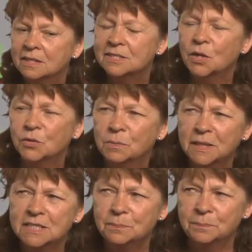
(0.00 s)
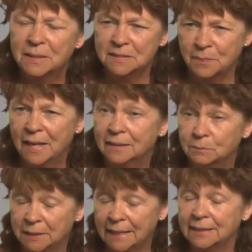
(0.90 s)
So the place-based pan-
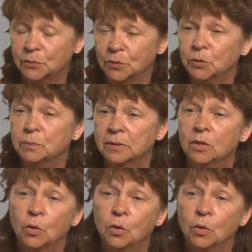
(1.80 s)
planning group,